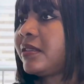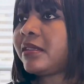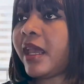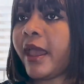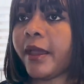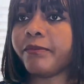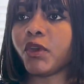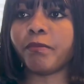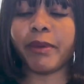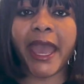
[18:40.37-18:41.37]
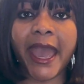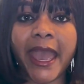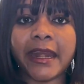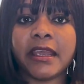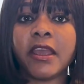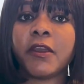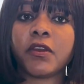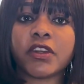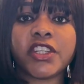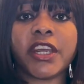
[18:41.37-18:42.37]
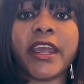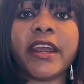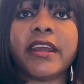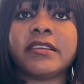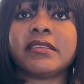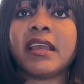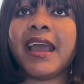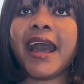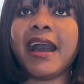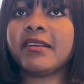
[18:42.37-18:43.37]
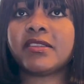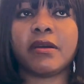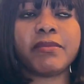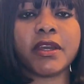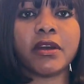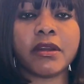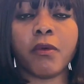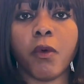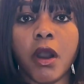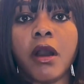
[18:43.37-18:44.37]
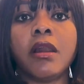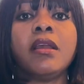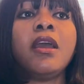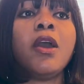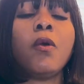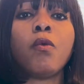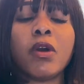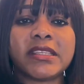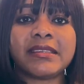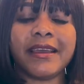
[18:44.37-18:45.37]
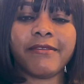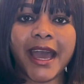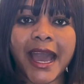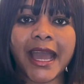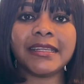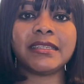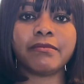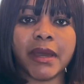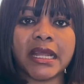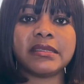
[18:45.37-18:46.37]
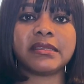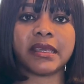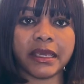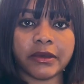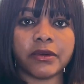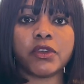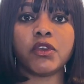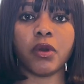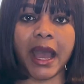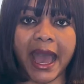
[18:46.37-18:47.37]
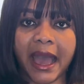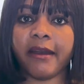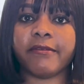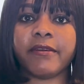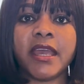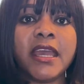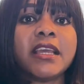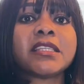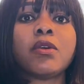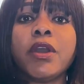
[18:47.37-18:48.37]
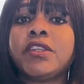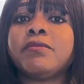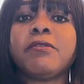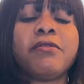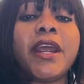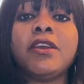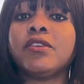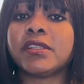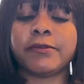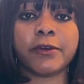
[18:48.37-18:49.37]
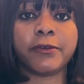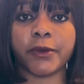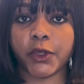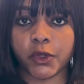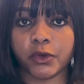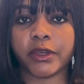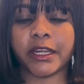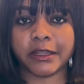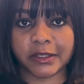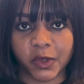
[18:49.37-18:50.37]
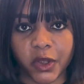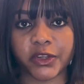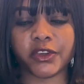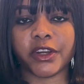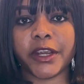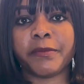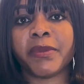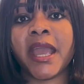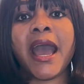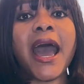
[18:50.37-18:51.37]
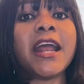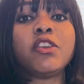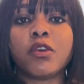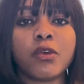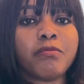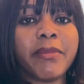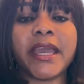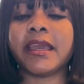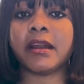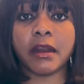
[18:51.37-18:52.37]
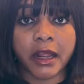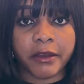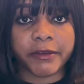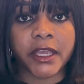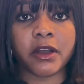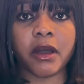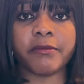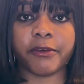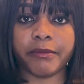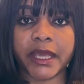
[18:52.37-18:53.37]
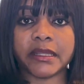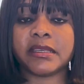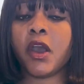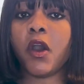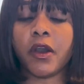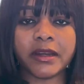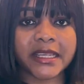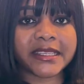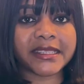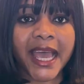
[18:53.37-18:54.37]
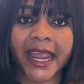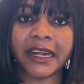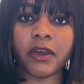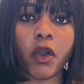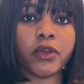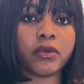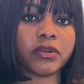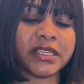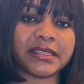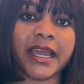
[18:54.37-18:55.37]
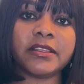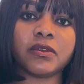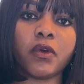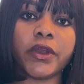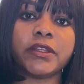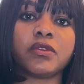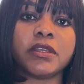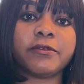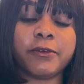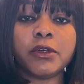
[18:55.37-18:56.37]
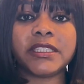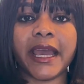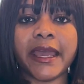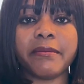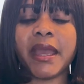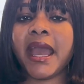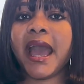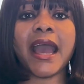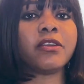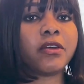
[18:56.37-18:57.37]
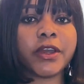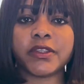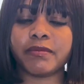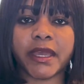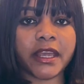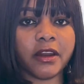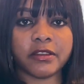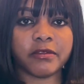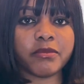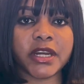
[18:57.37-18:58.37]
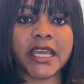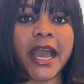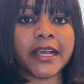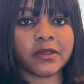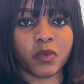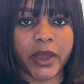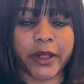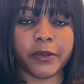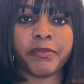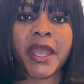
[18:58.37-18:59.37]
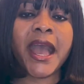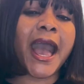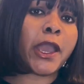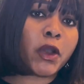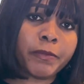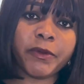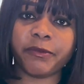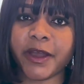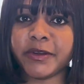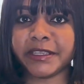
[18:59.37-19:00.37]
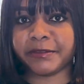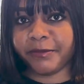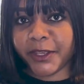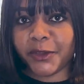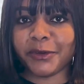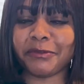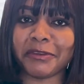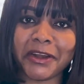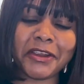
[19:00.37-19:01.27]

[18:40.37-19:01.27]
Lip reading: your bed, your chairs, hang something on the wall, whatever handyman skill you have is going to be very useful for you in this country, and you could make a lot of income from it on the side, or you could decide to go into it full time and you're going to make a lot of money as well. I hope you found this video very